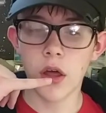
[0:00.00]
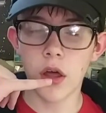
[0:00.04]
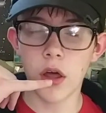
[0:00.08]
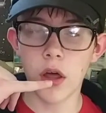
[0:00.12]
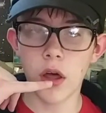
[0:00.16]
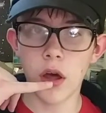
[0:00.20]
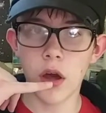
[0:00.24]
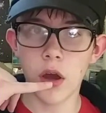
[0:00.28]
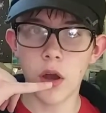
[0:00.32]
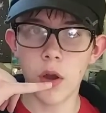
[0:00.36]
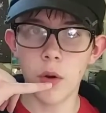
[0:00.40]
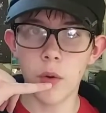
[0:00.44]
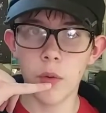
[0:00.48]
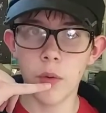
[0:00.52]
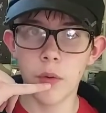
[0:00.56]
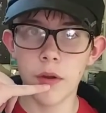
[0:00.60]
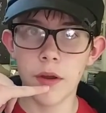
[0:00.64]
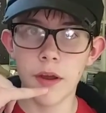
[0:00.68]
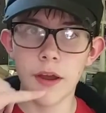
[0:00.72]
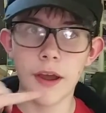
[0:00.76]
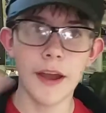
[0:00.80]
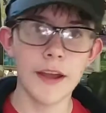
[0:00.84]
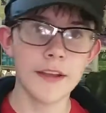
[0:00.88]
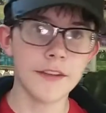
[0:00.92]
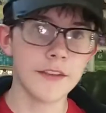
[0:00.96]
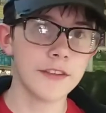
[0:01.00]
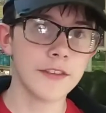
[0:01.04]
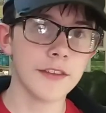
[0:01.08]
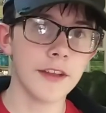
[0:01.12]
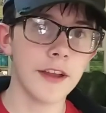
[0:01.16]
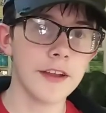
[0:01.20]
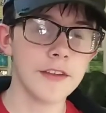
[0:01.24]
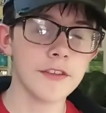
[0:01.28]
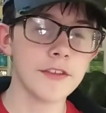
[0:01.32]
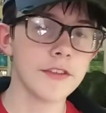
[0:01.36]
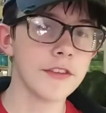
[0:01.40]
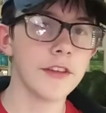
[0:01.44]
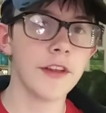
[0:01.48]
oh. I just
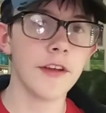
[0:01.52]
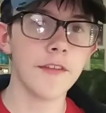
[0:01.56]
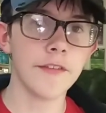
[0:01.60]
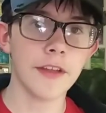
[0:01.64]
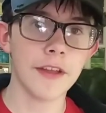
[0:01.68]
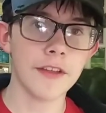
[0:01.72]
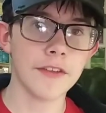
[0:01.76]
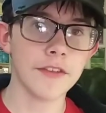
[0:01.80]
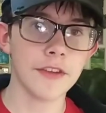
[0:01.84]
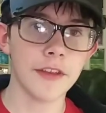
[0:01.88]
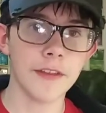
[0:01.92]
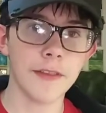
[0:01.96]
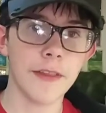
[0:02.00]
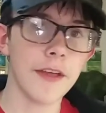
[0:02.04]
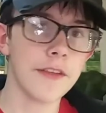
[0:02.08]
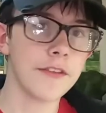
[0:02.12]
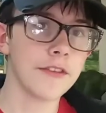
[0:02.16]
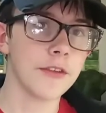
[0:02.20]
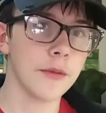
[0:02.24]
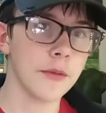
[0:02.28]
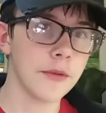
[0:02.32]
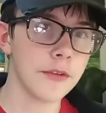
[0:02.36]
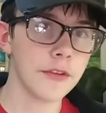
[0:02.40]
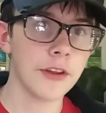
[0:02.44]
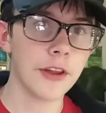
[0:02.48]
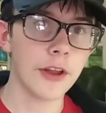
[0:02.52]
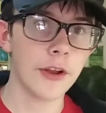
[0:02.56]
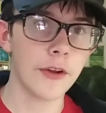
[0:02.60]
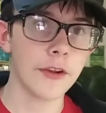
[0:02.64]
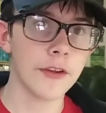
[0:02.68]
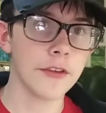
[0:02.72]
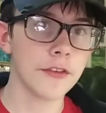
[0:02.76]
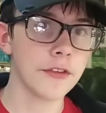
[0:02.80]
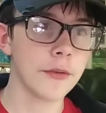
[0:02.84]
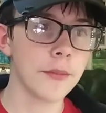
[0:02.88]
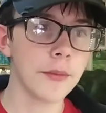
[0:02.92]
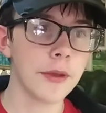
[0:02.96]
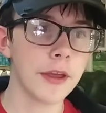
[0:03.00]
I just love that scene. That scene was
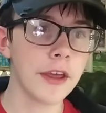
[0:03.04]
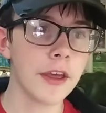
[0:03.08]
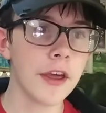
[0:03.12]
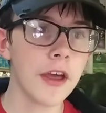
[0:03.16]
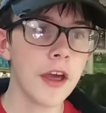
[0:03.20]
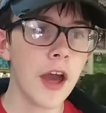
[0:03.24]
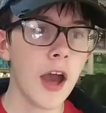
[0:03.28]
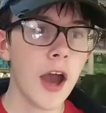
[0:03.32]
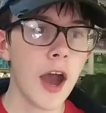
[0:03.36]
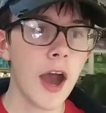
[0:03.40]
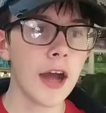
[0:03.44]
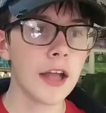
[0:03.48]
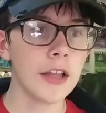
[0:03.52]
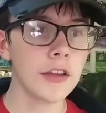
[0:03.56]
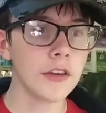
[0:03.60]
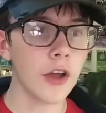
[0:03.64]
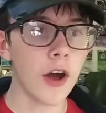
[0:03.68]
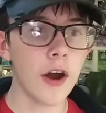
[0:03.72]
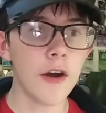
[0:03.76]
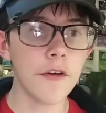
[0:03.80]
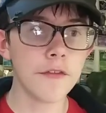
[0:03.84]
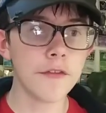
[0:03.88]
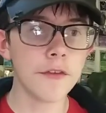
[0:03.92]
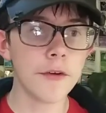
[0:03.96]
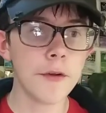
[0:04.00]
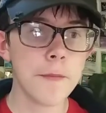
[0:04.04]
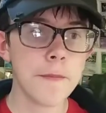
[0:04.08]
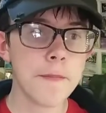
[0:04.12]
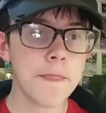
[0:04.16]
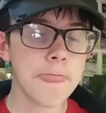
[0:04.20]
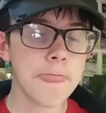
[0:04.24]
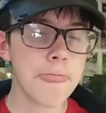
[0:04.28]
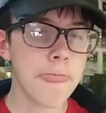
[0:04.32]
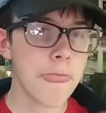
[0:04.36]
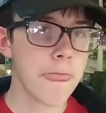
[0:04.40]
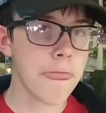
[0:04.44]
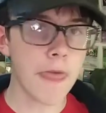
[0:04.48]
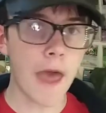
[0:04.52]
hilarious to me. I love
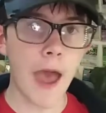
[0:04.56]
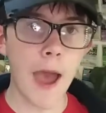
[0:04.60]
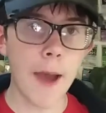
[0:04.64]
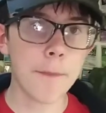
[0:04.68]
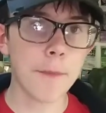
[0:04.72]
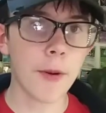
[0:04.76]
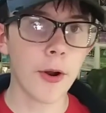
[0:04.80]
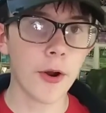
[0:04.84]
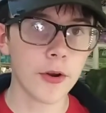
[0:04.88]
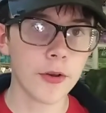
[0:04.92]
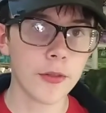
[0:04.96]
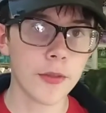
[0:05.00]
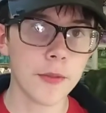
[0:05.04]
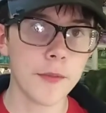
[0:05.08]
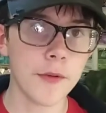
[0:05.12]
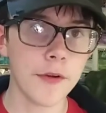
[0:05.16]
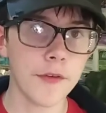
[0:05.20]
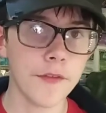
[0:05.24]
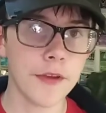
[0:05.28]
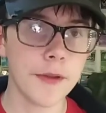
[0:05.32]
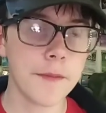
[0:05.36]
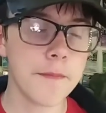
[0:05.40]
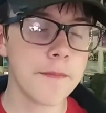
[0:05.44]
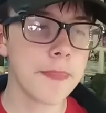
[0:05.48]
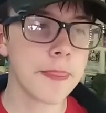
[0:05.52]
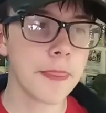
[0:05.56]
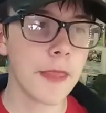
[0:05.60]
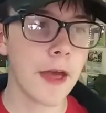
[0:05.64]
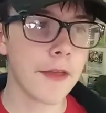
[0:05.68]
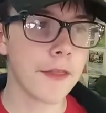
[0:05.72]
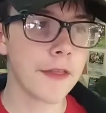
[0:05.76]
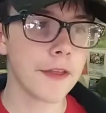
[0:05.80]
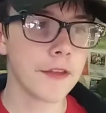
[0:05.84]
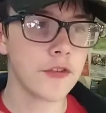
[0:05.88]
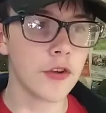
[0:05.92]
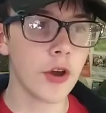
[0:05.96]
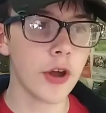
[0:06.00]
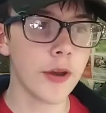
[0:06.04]
that part of the movie. I
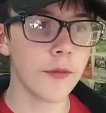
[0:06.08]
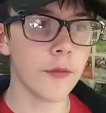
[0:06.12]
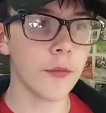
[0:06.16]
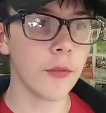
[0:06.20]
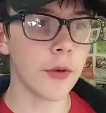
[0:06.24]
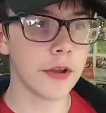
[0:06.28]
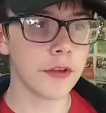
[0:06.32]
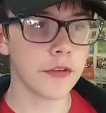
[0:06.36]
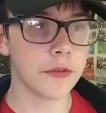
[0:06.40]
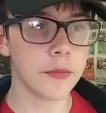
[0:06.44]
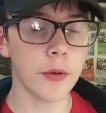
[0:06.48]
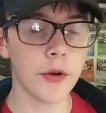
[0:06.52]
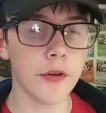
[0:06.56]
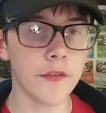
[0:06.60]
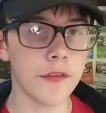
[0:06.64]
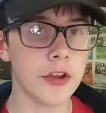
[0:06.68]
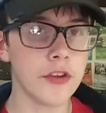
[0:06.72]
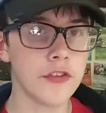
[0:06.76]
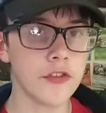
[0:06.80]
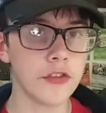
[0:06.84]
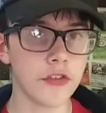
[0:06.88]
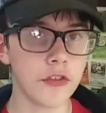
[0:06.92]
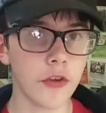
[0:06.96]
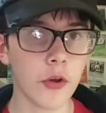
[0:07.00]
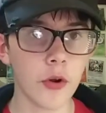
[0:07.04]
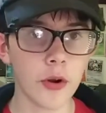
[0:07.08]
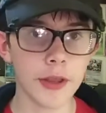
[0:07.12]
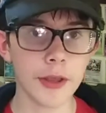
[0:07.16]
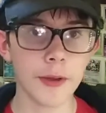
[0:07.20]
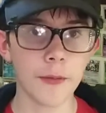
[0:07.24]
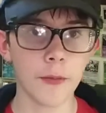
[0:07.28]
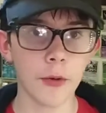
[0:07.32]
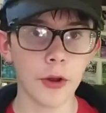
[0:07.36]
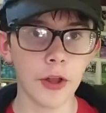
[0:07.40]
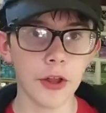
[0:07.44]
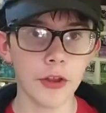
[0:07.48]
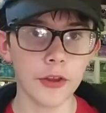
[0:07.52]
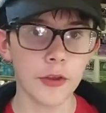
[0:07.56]
think John Wick's motivation is totally
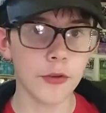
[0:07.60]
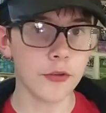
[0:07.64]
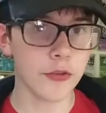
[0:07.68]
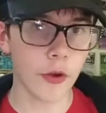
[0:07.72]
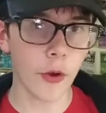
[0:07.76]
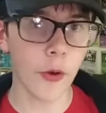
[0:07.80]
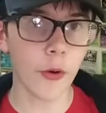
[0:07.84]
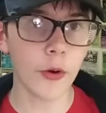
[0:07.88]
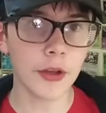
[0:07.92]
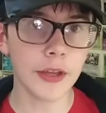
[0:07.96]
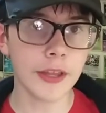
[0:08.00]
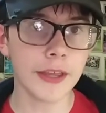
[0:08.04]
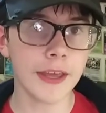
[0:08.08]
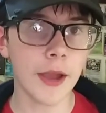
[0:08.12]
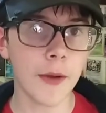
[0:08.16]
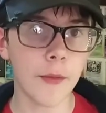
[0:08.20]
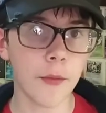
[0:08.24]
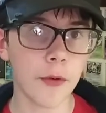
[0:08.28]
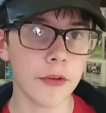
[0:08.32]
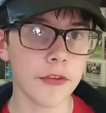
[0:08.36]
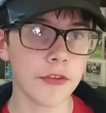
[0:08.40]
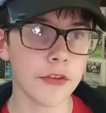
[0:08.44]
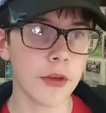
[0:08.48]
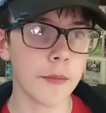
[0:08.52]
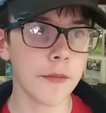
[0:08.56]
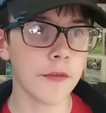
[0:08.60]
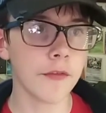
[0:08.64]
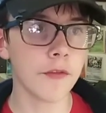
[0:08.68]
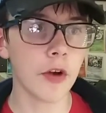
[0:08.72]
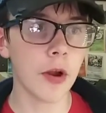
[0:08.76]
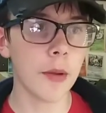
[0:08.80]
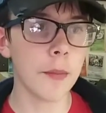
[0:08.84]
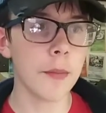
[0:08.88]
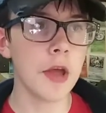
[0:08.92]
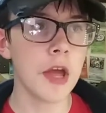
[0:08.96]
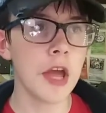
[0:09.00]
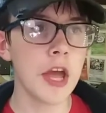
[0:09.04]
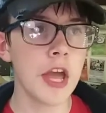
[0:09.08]
real. You totally get where he's coming
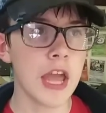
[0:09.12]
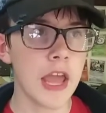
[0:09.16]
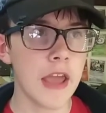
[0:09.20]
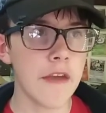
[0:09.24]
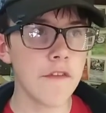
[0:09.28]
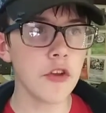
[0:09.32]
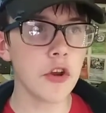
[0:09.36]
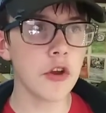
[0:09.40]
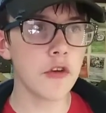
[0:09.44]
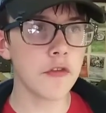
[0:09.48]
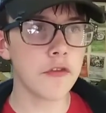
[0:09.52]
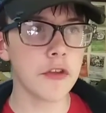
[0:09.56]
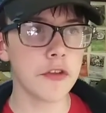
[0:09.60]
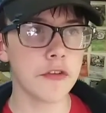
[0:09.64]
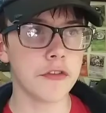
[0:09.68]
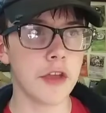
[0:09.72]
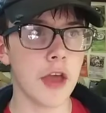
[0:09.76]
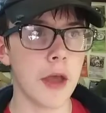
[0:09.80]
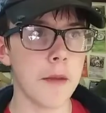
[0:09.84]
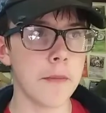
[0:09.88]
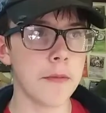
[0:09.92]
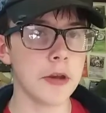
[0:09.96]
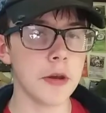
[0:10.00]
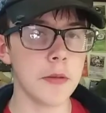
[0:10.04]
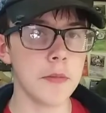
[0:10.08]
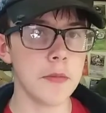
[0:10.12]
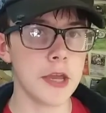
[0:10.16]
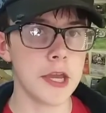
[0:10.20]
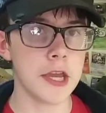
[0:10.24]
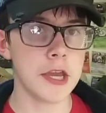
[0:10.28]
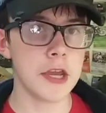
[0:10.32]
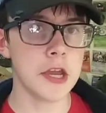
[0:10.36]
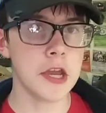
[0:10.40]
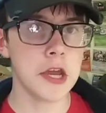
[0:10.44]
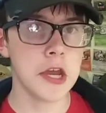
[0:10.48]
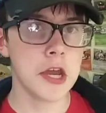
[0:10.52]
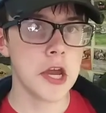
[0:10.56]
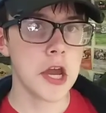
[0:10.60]
from. Even though if this happened to
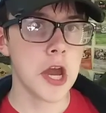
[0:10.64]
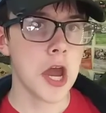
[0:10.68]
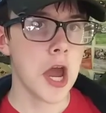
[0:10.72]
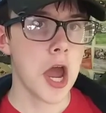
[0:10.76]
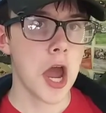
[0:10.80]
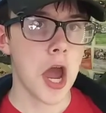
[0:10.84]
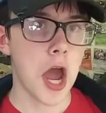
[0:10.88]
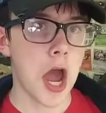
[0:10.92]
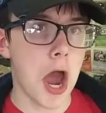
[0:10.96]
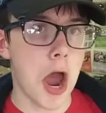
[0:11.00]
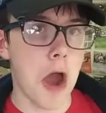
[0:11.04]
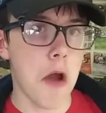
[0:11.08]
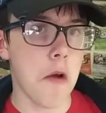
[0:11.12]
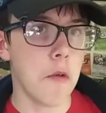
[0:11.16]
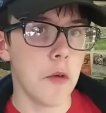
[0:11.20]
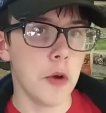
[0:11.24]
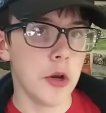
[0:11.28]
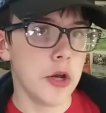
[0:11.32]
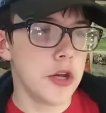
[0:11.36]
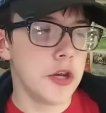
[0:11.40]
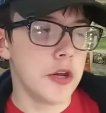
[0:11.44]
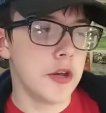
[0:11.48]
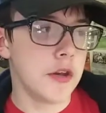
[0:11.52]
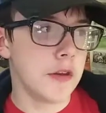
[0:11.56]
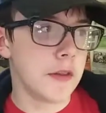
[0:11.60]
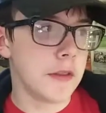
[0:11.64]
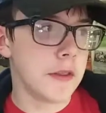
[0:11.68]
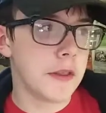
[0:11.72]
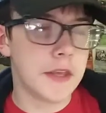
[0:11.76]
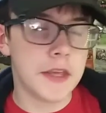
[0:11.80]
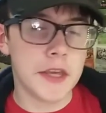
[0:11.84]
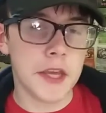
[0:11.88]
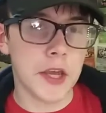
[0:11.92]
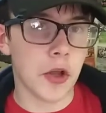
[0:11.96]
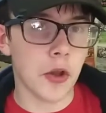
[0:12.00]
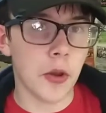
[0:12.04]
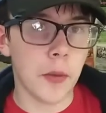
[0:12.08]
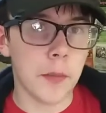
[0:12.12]
me, I wouldn't
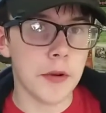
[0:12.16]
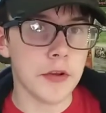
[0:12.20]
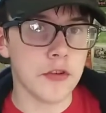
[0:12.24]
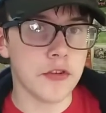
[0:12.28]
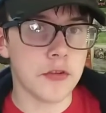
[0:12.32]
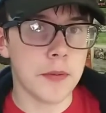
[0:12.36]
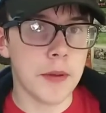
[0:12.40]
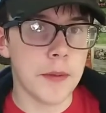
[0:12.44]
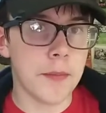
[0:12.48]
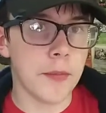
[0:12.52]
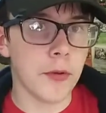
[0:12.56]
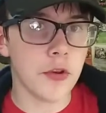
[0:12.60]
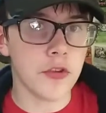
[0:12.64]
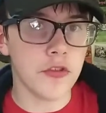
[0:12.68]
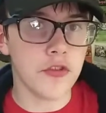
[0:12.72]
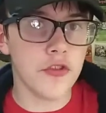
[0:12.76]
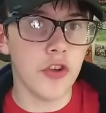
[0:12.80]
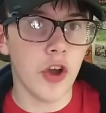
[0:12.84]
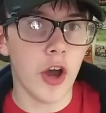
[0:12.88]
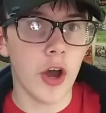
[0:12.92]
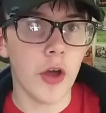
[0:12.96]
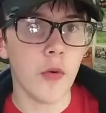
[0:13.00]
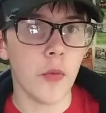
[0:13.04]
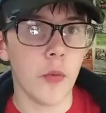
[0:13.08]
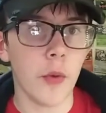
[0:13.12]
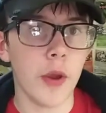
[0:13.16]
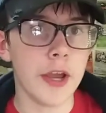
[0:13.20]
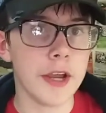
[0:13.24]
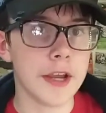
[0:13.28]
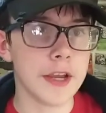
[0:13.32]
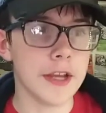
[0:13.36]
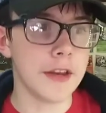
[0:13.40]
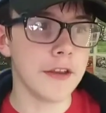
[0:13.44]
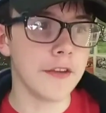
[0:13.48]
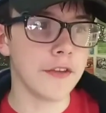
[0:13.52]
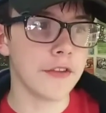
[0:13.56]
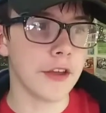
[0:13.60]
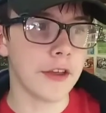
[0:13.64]
kill a bunch of people. He's John Wick,
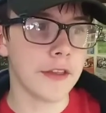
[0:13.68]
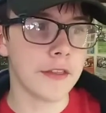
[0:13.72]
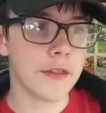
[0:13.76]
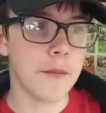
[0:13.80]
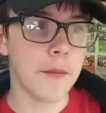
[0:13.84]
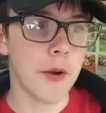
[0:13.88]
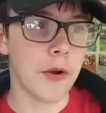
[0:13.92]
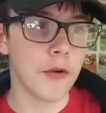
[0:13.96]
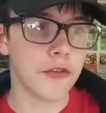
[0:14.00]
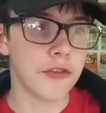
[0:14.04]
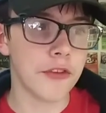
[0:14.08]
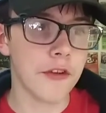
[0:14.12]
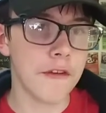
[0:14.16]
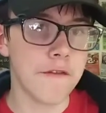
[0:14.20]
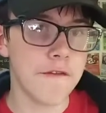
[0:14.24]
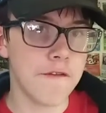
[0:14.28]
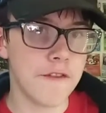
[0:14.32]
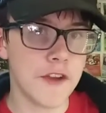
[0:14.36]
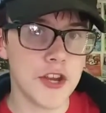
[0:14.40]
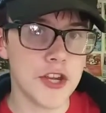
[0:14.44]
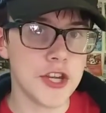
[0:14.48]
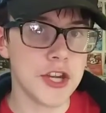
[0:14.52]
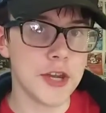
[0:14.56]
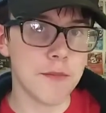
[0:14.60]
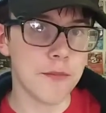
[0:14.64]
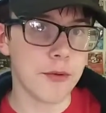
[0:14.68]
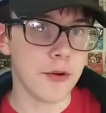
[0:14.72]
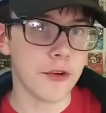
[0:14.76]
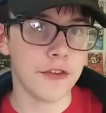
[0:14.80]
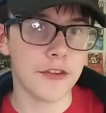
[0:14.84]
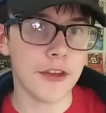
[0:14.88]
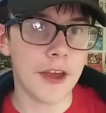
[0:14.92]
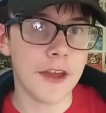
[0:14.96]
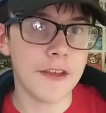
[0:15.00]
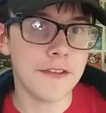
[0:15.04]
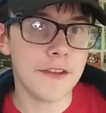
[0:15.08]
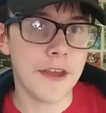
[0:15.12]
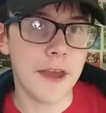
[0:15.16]
and he's like the most efficient,
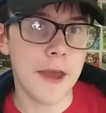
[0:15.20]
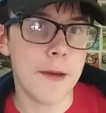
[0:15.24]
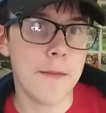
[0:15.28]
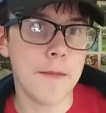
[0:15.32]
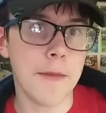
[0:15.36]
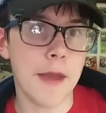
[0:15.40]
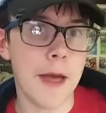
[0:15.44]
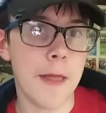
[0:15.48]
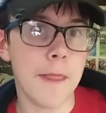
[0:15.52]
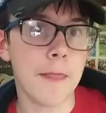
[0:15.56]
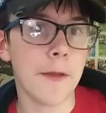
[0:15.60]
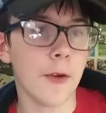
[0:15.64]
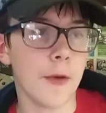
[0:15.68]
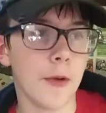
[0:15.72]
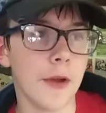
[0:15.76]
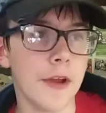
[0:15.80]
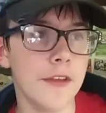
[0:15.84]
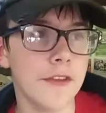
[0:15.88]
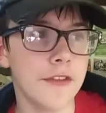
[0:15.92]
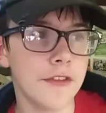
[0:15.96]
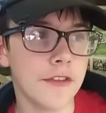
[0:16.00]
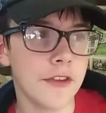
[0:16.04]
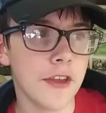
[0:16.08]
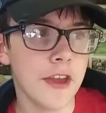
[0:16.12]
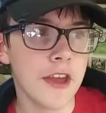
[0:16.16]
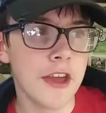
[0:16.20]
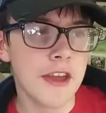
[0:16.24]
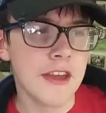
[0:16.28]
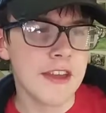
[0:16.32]
precise hitman there is.